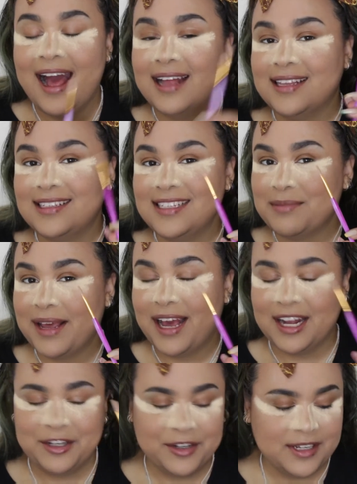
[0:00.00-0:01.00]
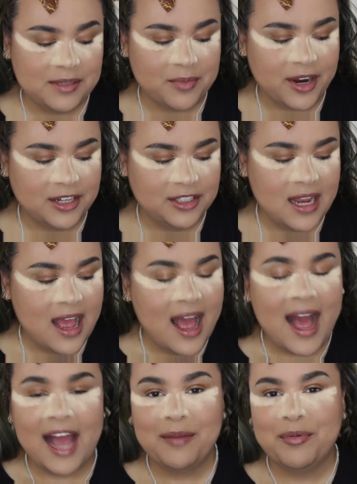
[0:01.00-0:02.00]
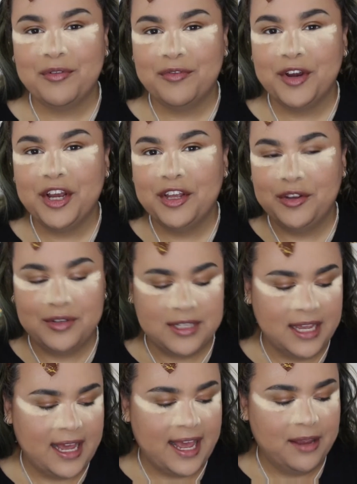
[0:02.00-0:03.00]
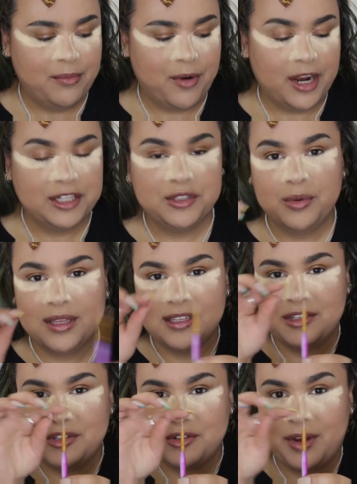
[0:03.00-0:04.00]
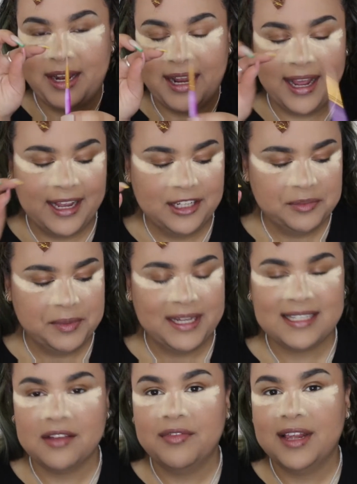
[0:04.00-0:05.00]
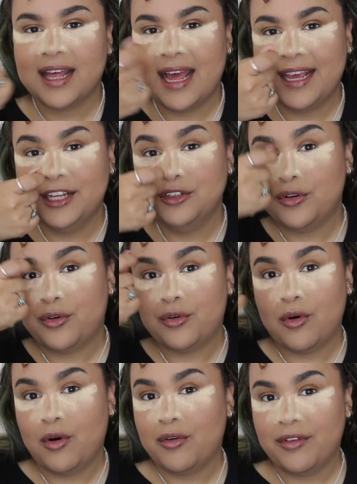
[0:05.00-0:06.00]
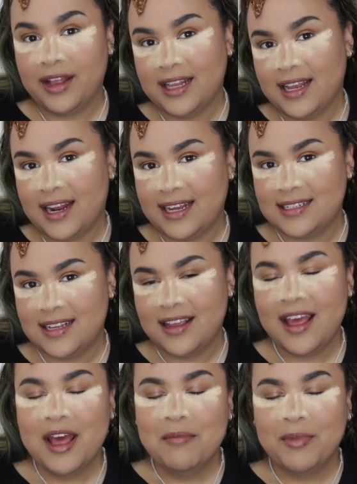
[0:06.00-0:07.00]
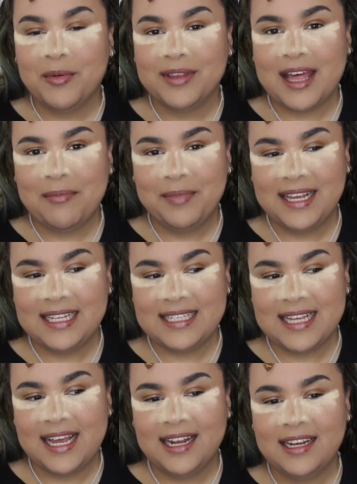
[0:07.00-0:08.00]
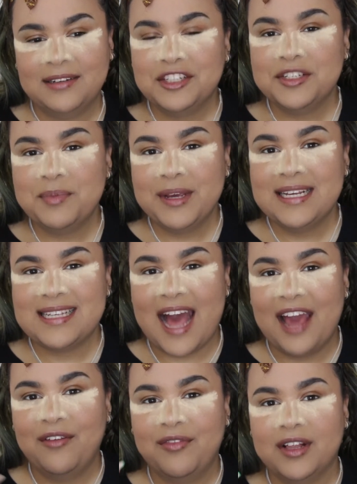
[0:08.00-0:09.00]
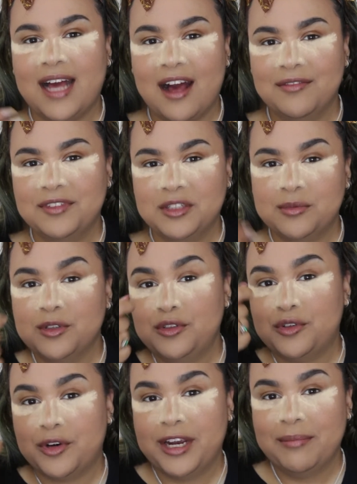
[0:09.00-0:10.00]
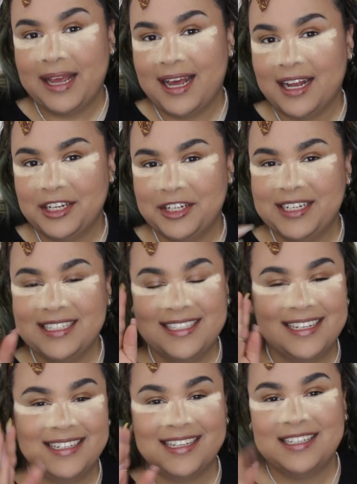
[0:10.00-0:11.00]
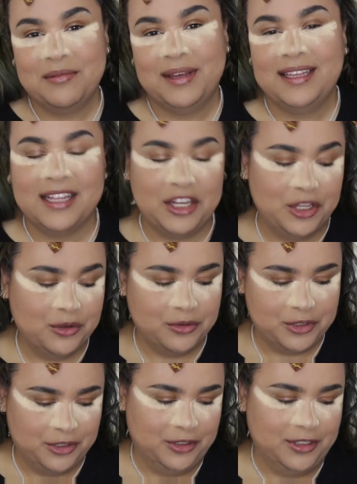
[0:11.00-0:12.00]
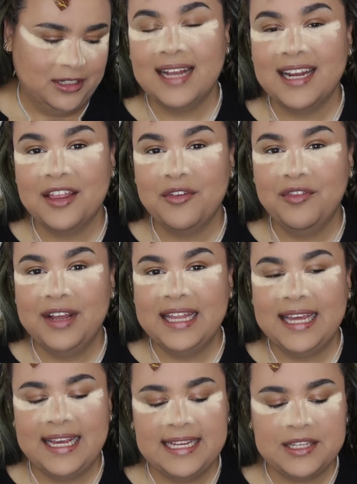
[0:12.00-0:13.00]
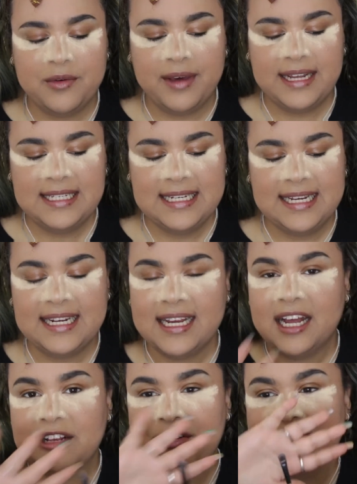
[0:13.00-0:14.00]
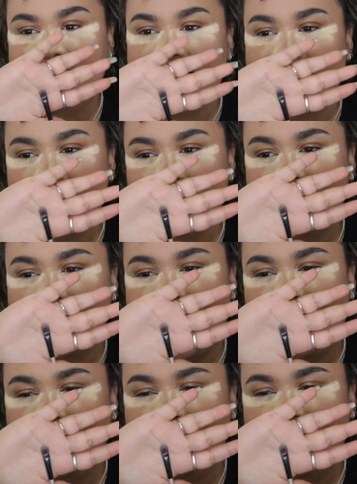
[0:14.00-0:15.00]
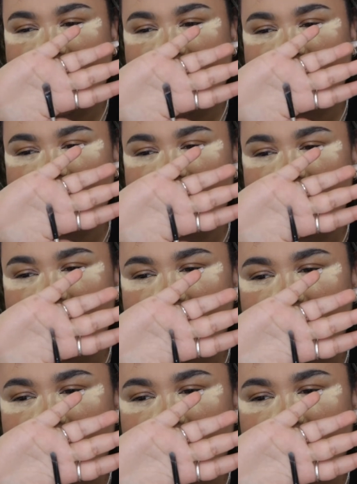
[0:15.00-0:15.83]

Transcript: and this is my cut crease brush. I prefer using a brush with a straight edge because I feel like I can draw really nicely. But with that being said, just because I feel comfortable drawing my cut crease doesn't mean that you should. Another really easy way to get a cut crease is with a flat